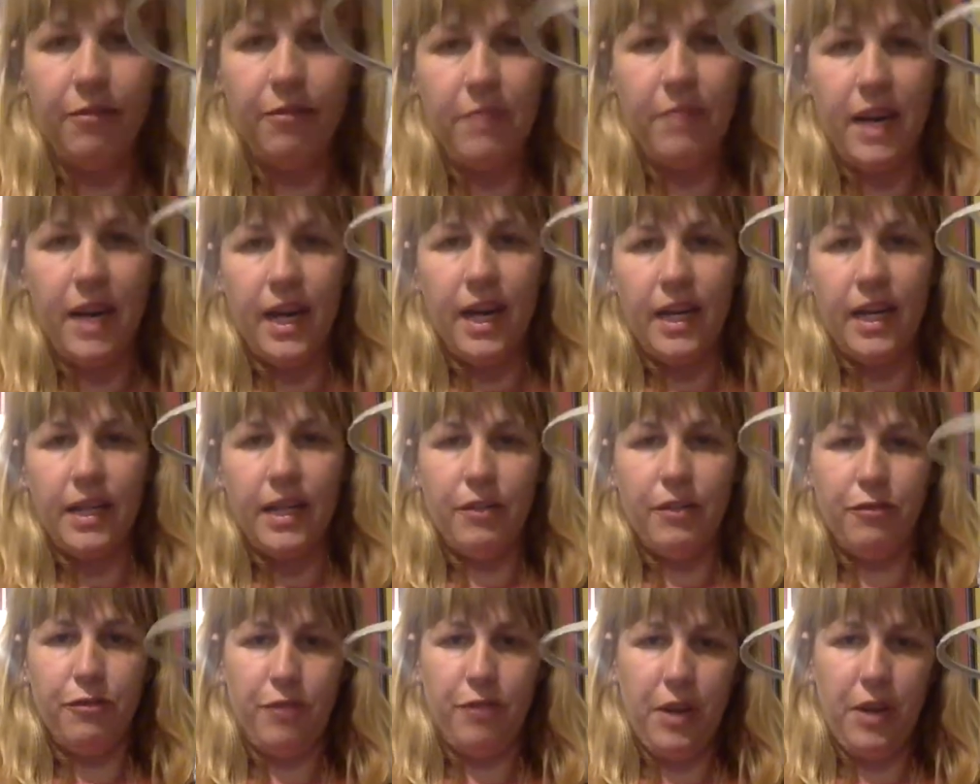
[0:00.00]
my
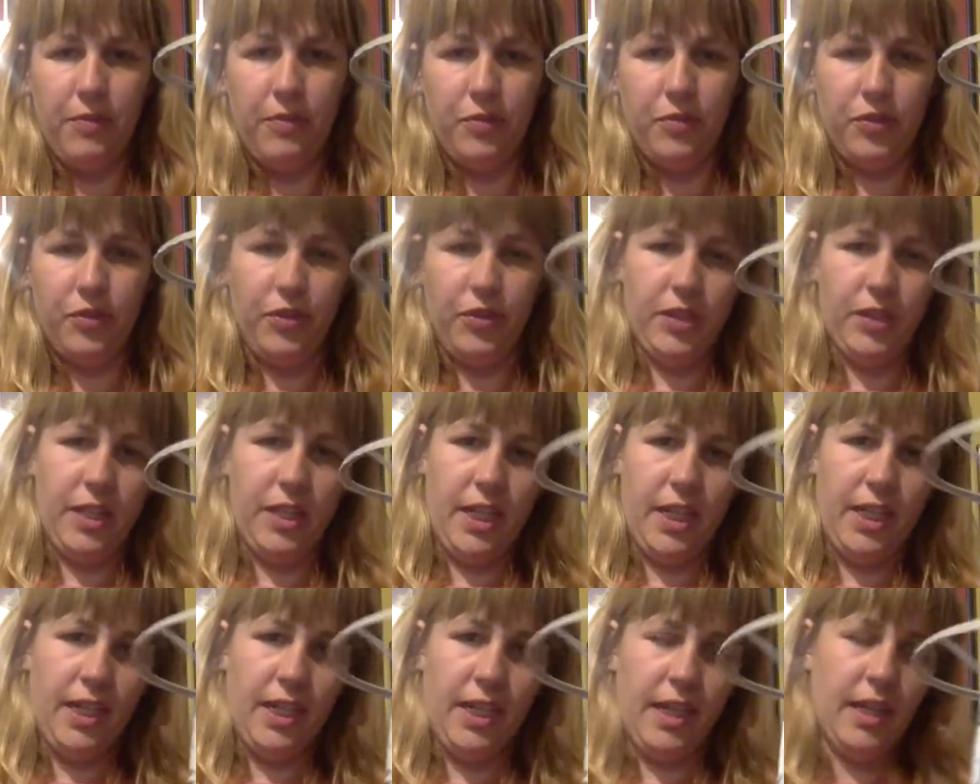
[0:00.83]
frame structure
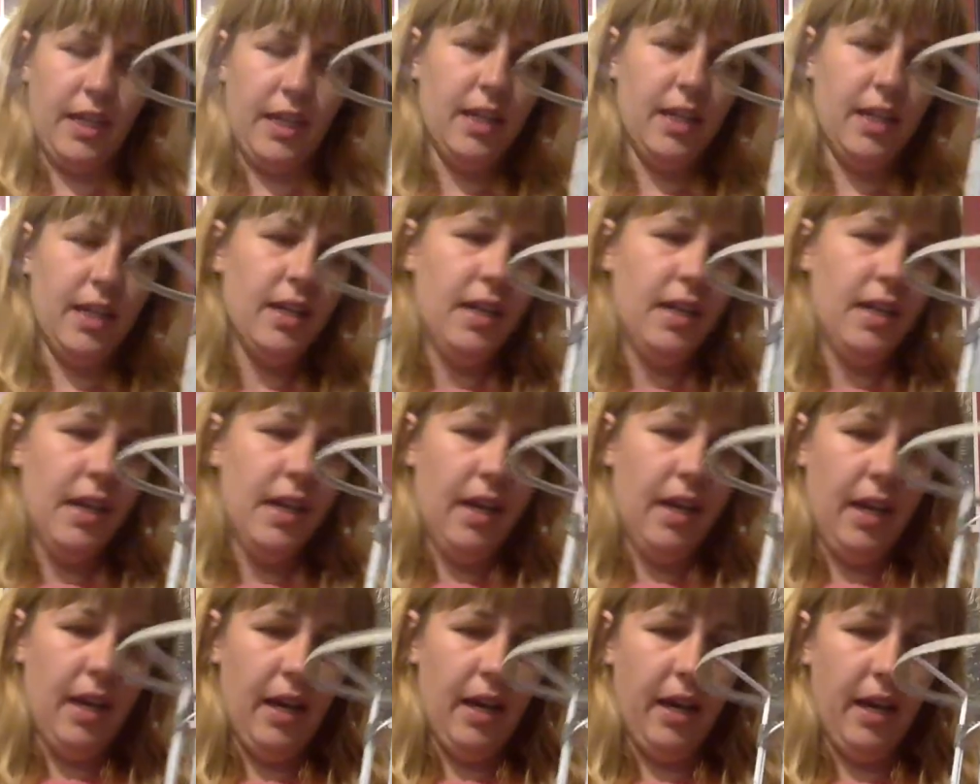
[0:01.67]
here,
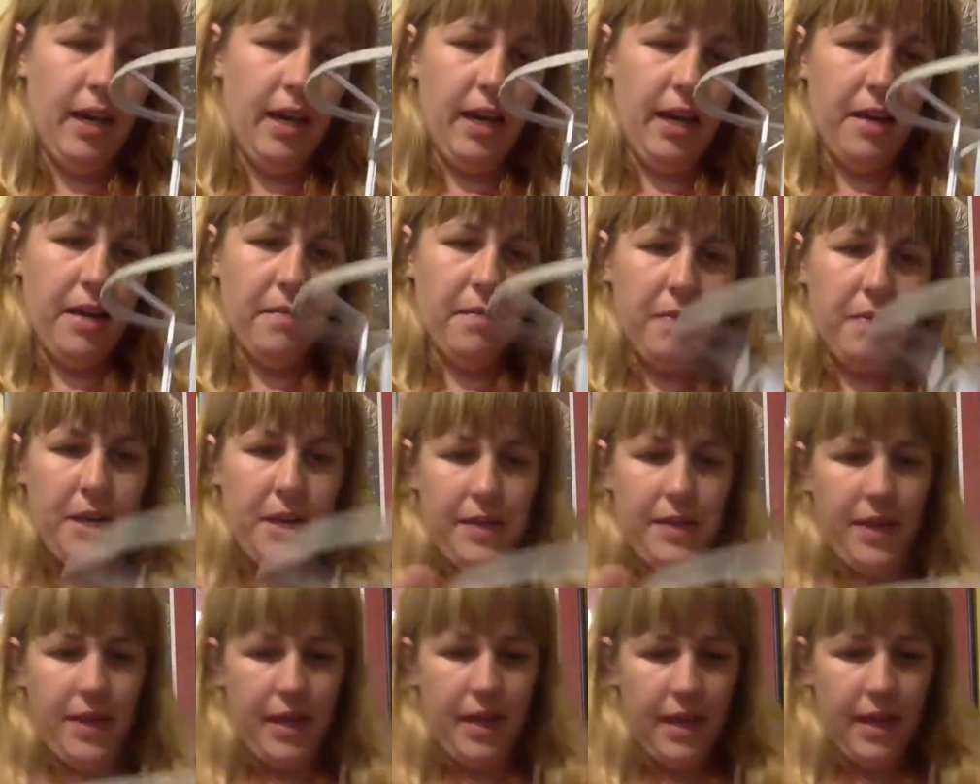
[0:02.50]
and
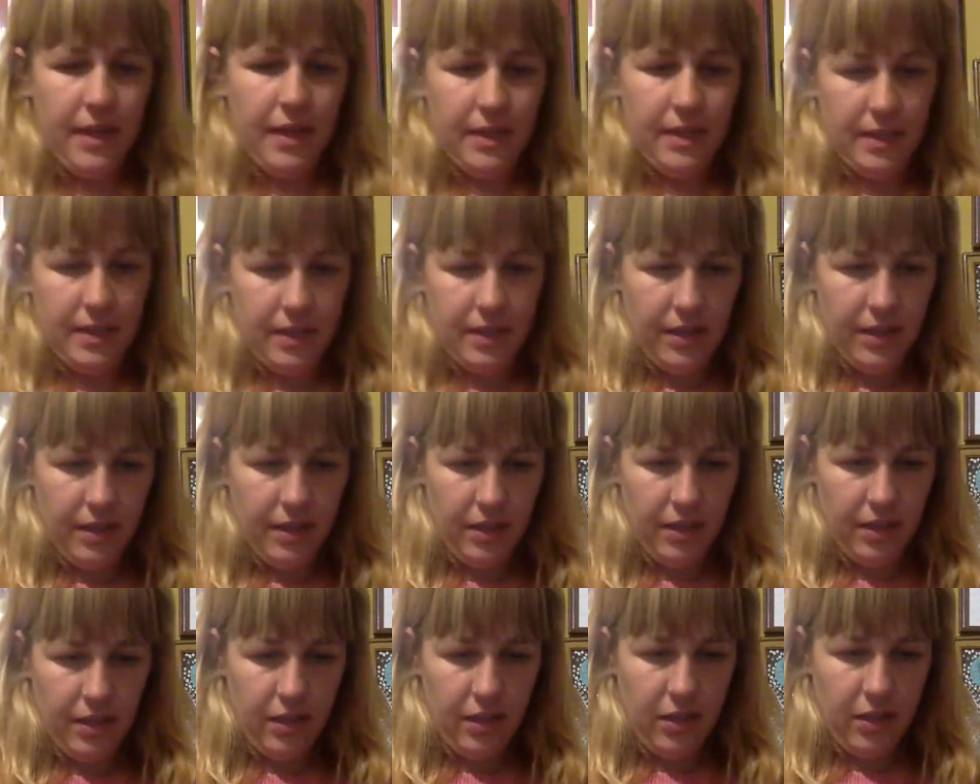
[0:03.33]
then
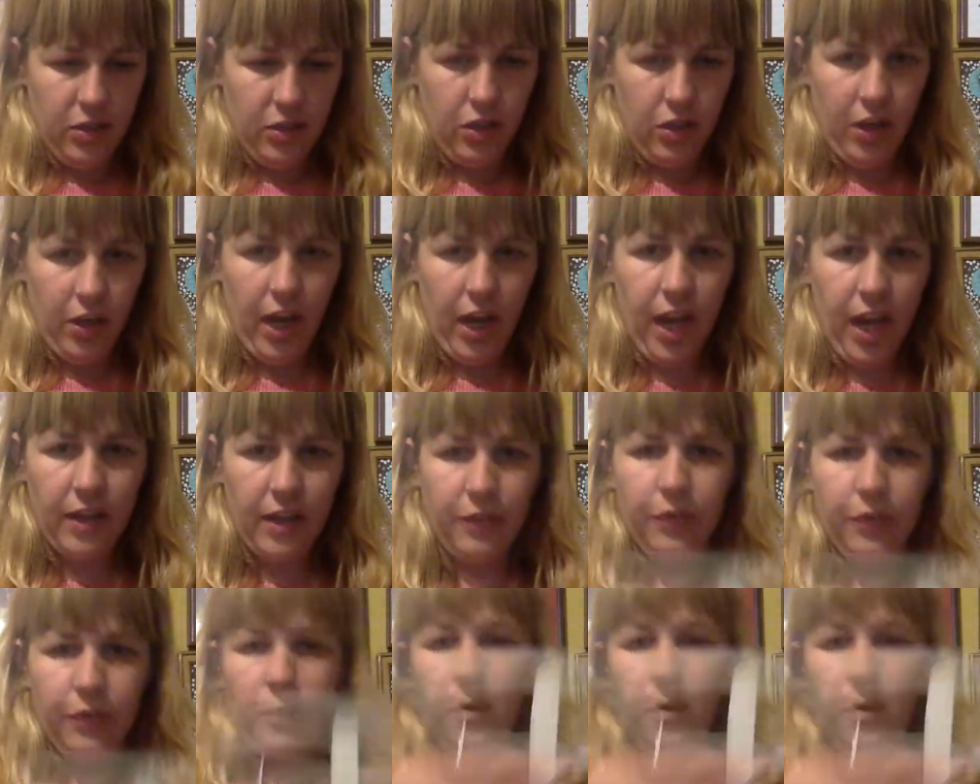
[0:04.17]
you can,
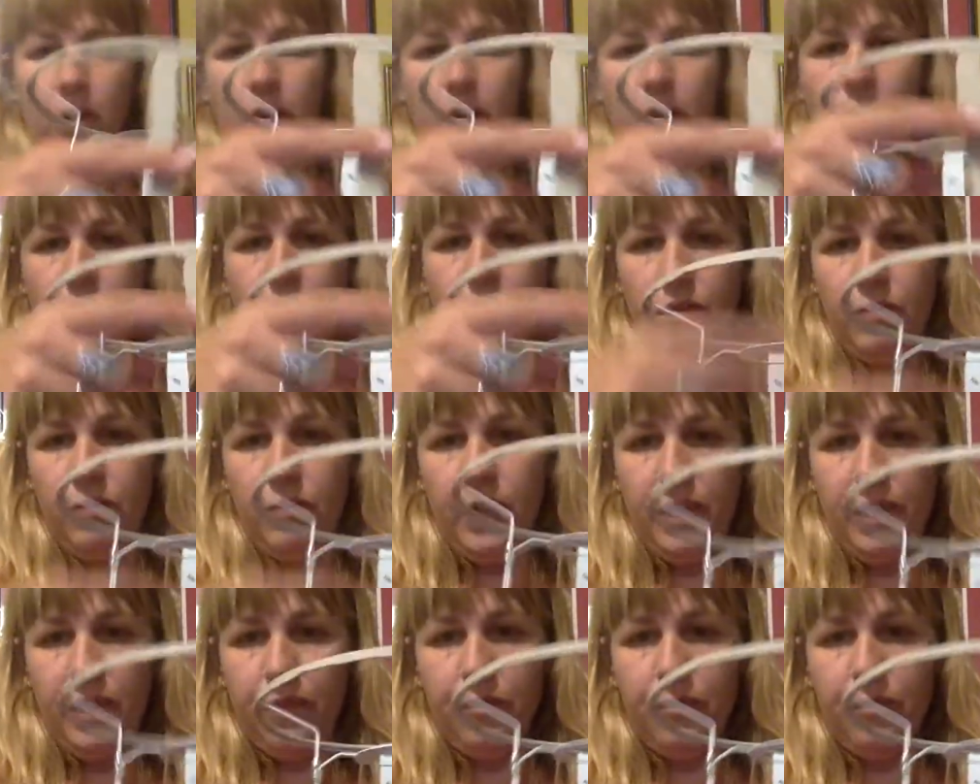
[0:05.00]
if you want,
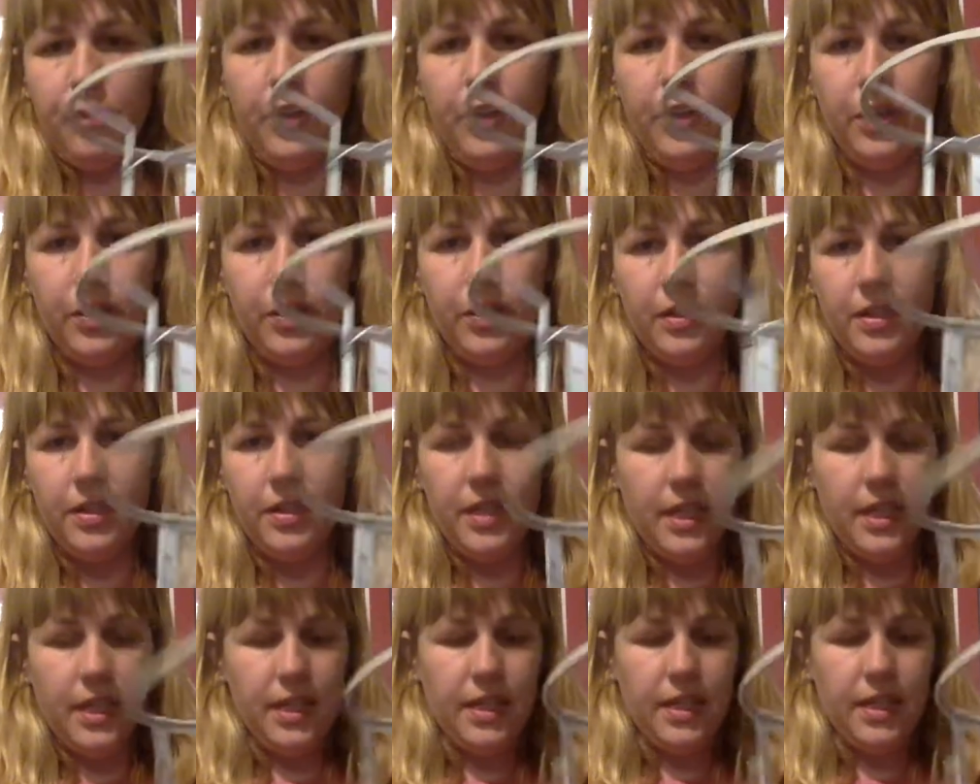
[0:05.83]
reinforce
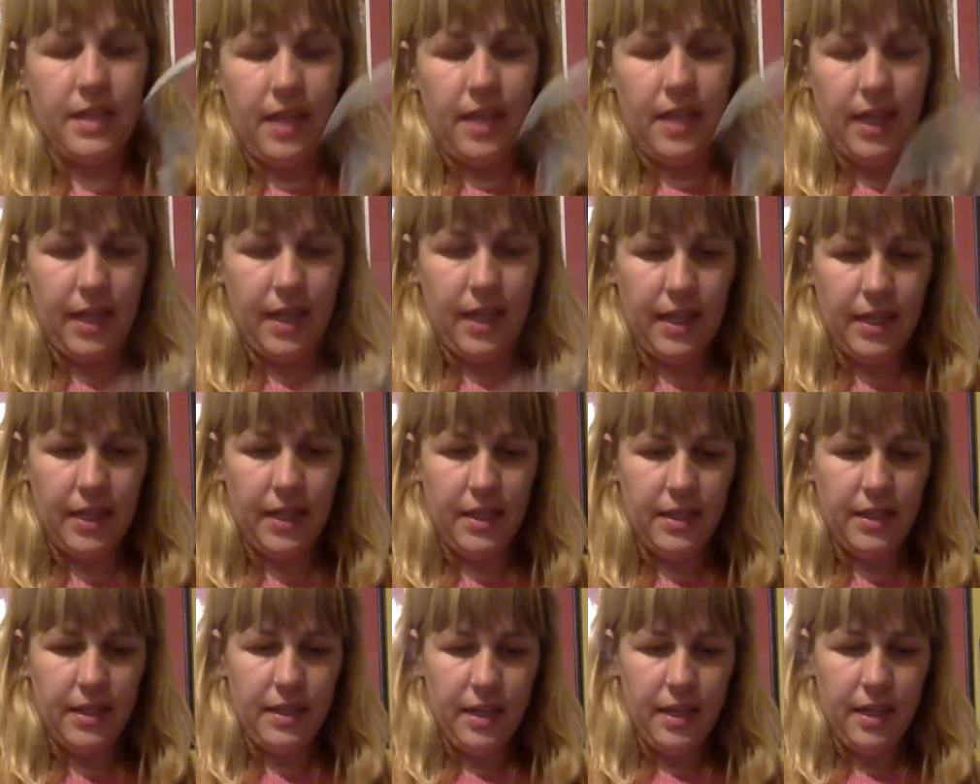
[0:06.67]
these sides.